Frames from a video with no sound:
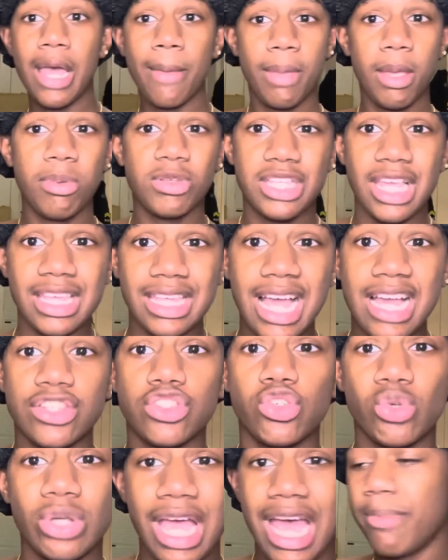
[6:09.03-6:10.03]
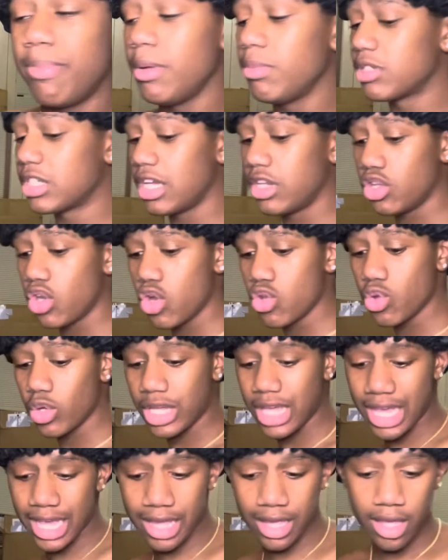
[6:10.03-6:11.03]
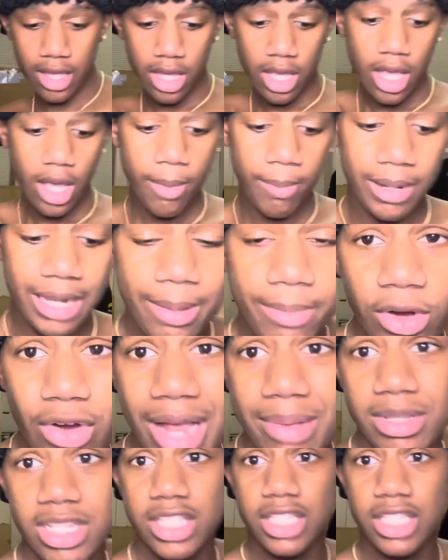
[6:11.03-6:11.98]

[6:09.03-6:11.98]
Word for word: People saying yes you can, people saying no you can't. But let me grab the